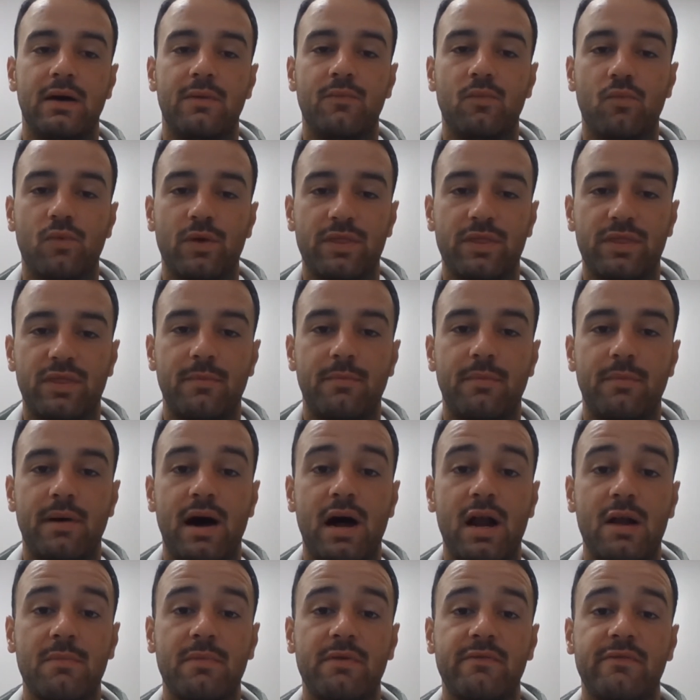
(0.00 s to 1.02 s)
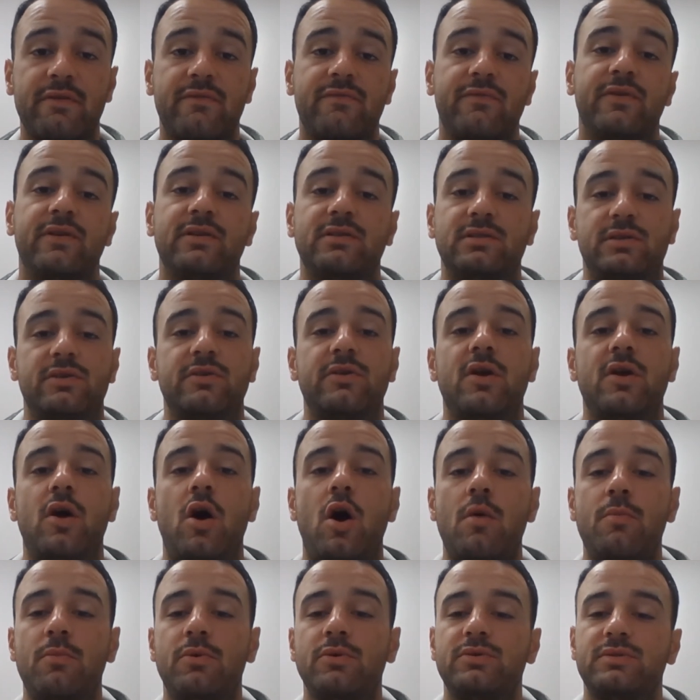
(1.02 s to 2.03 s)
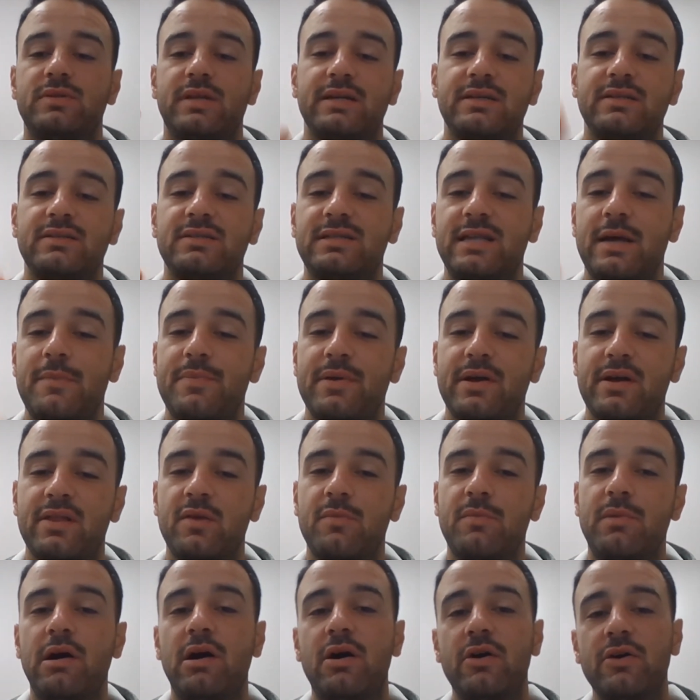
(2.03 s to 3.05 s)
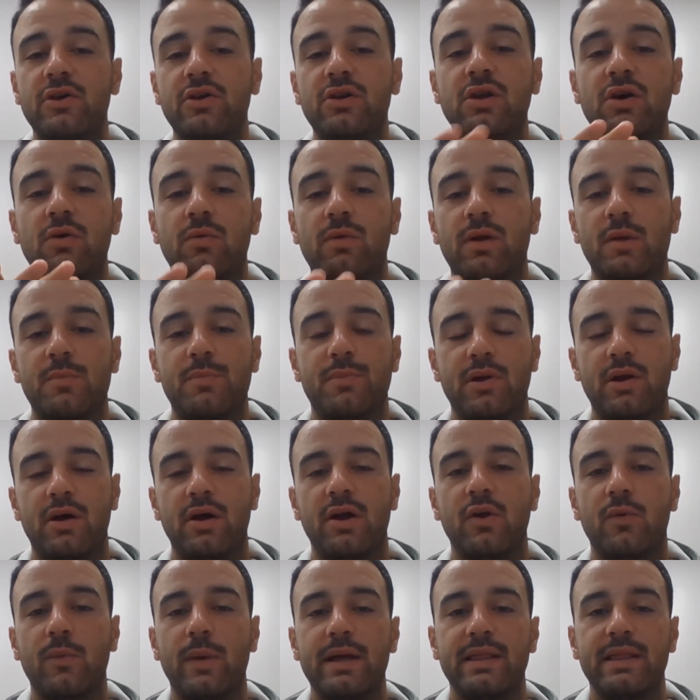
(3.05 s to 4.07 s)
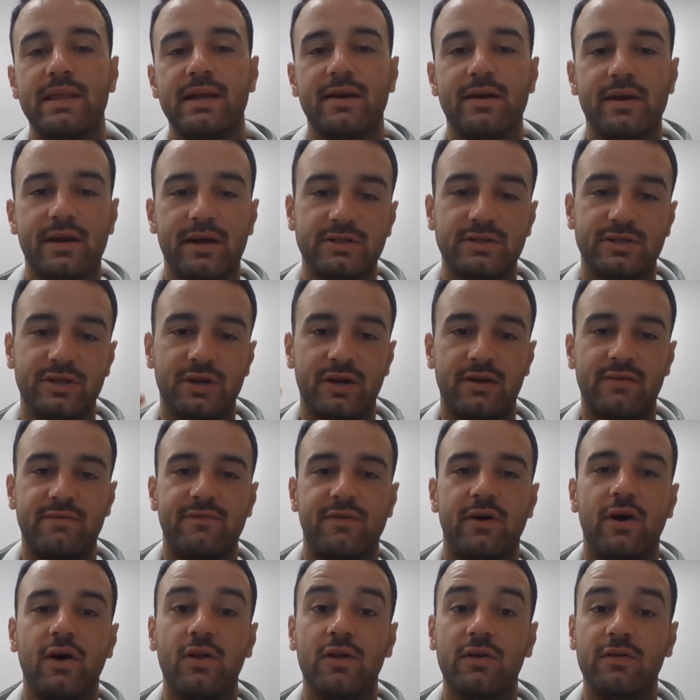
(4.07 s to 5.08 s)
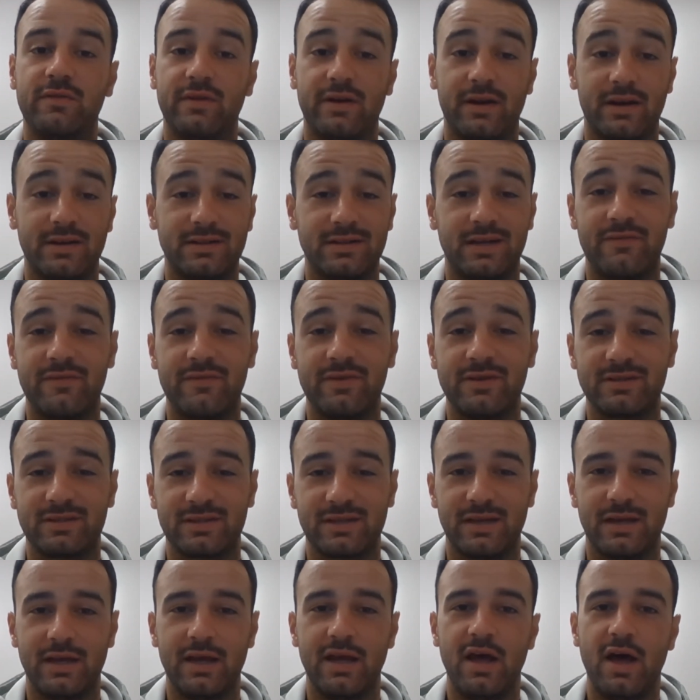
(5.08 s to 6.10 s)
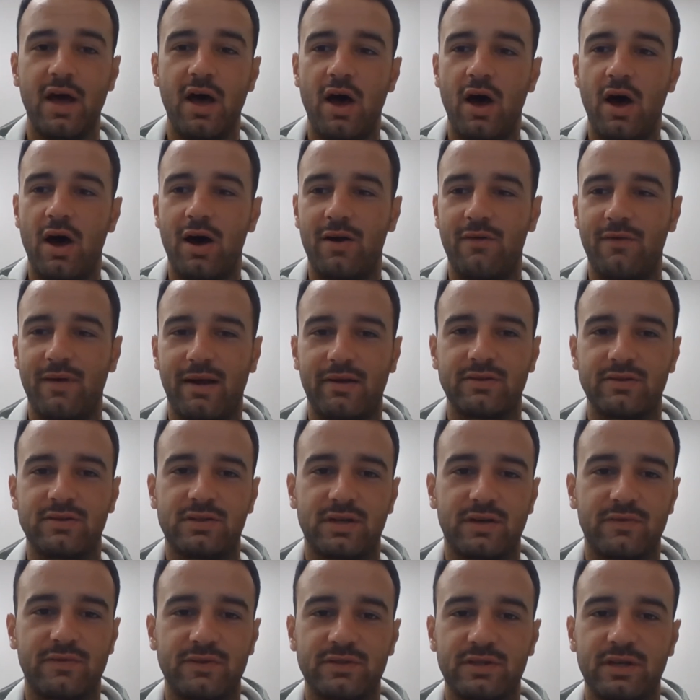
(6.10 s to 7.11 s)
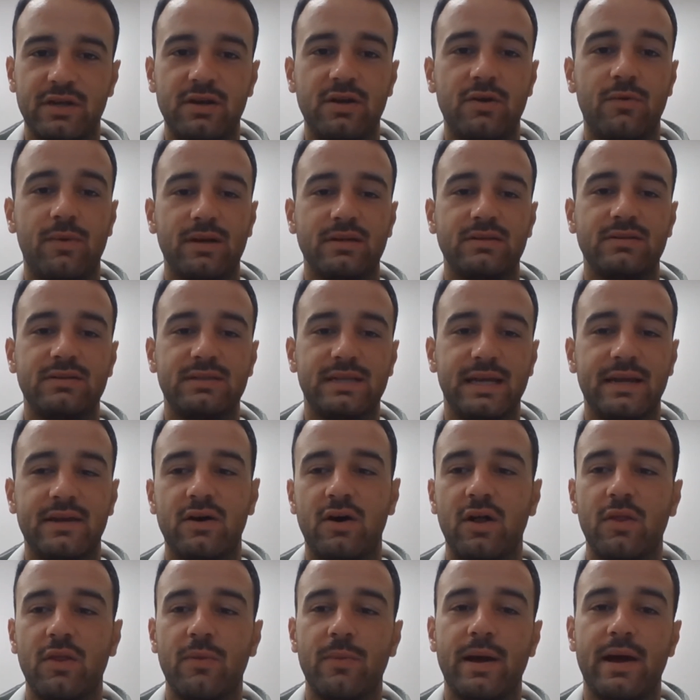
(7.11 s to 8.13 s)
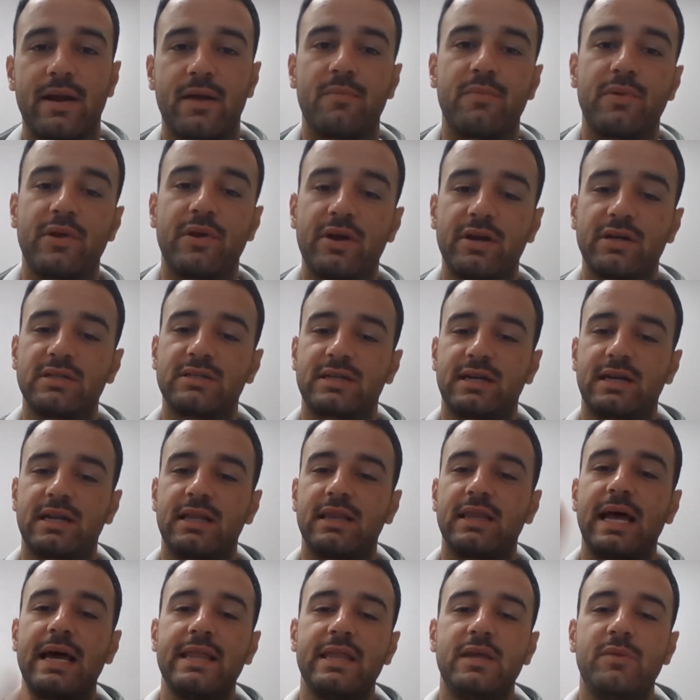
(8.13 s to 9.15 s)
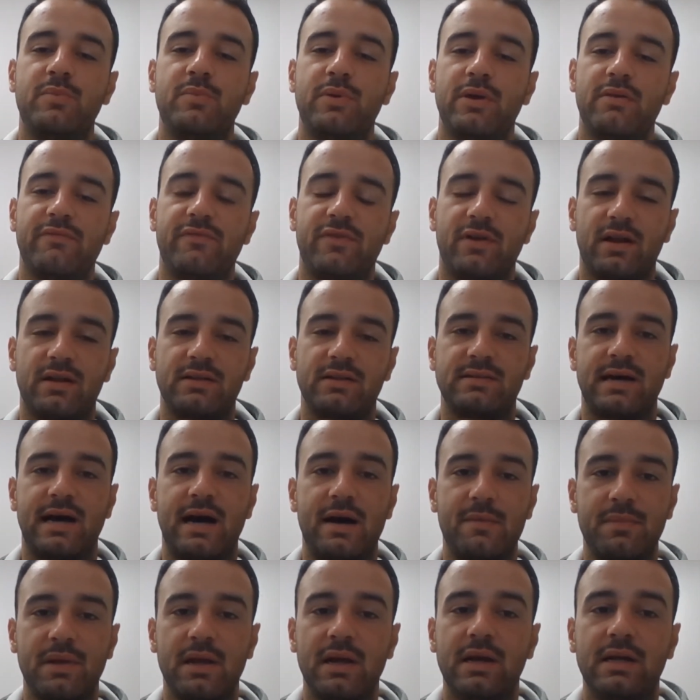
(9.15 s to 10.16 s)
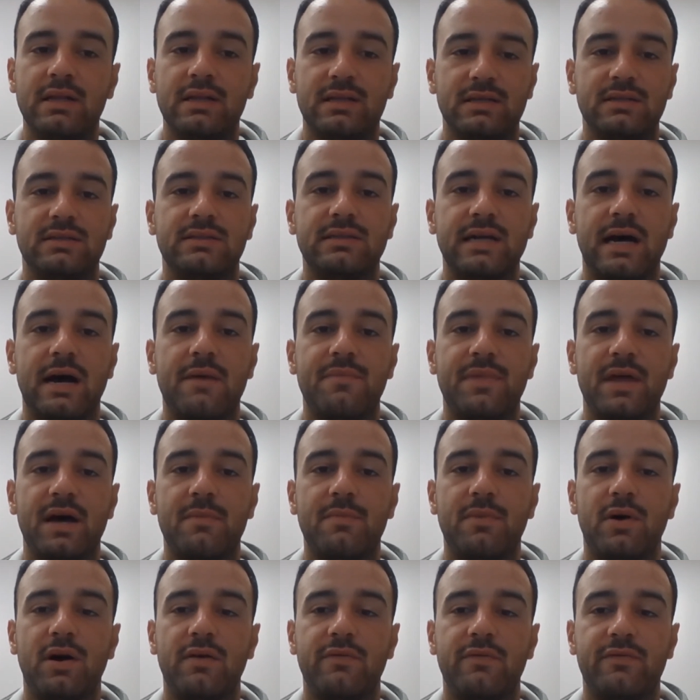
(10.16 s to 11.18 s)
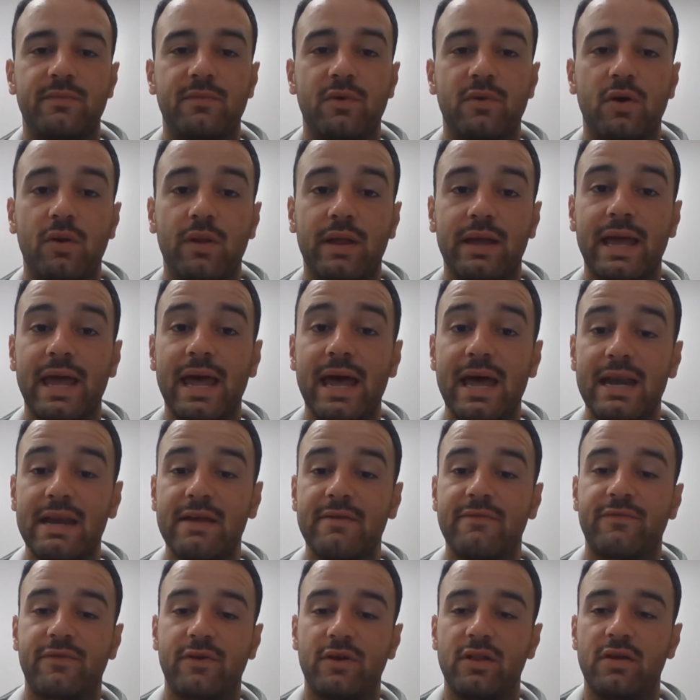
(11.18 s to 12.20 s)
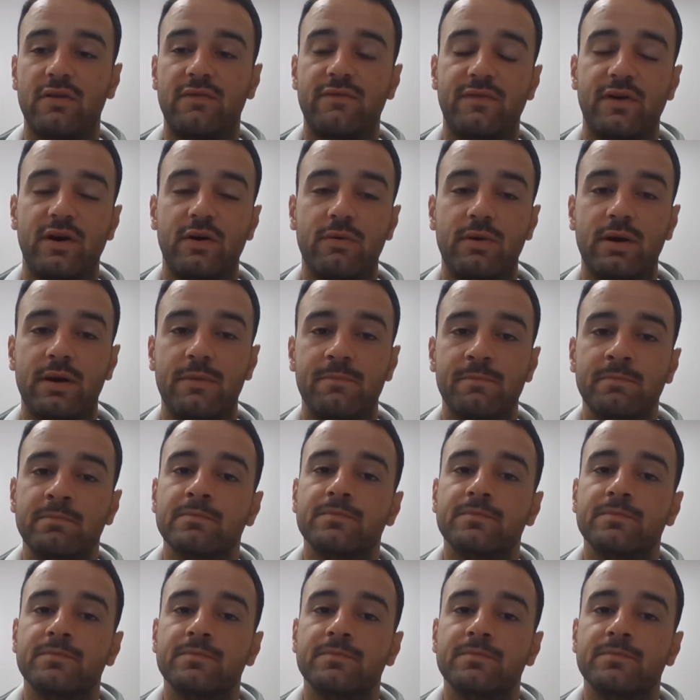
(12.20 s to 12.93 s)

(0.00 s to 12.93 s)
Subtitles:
with the bottom of your foot. So you're almost like stepping on the ball. You don't want to put all your weight there because you're going to fall over it. It's obviously a round surface, so you don't want to stand all the way on it. But you're just going to lightly put your foot on top to stop that ball from rolling any further forward,